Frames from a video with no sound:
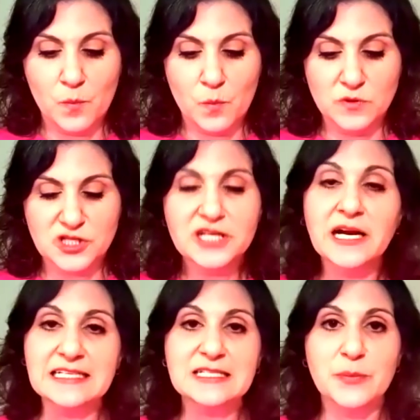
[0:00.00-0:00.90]
she and
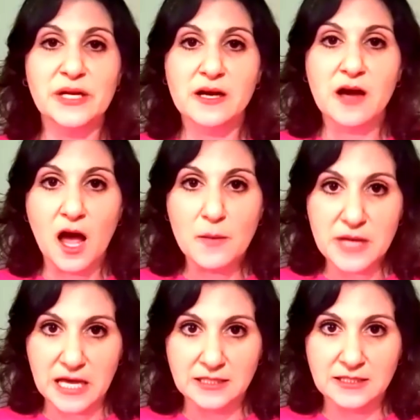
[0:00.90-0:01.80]
I submitted
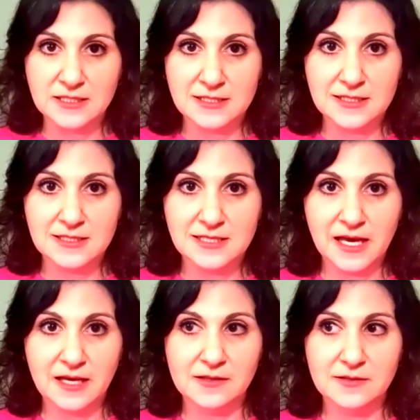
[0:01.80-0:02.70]
comments
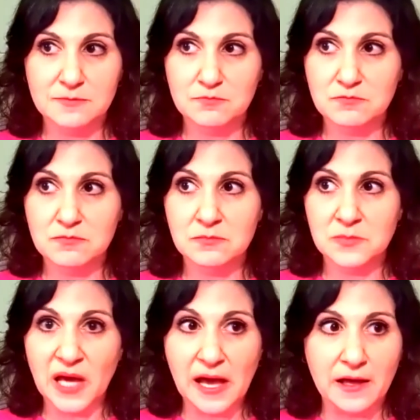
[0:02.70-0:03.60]
saying,
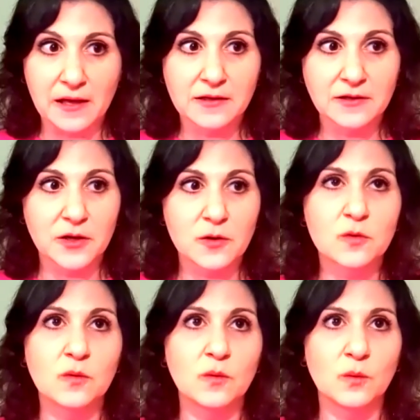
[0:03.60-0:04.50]
yeah, you
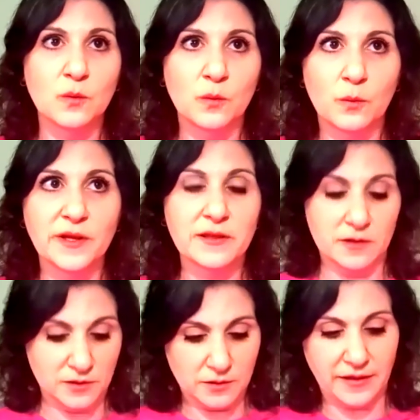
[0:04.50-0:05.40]
know,
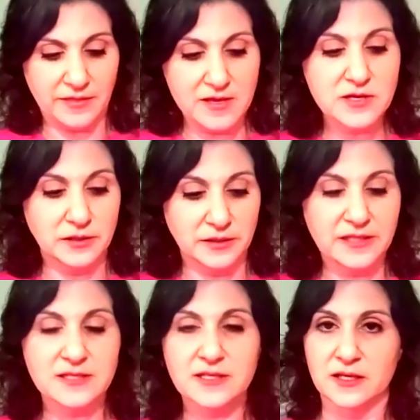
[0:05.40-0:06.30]
I think you need
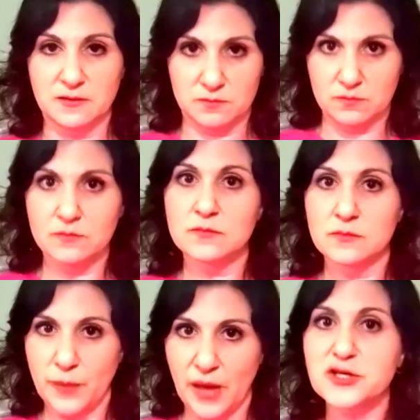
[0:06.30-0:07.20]
to make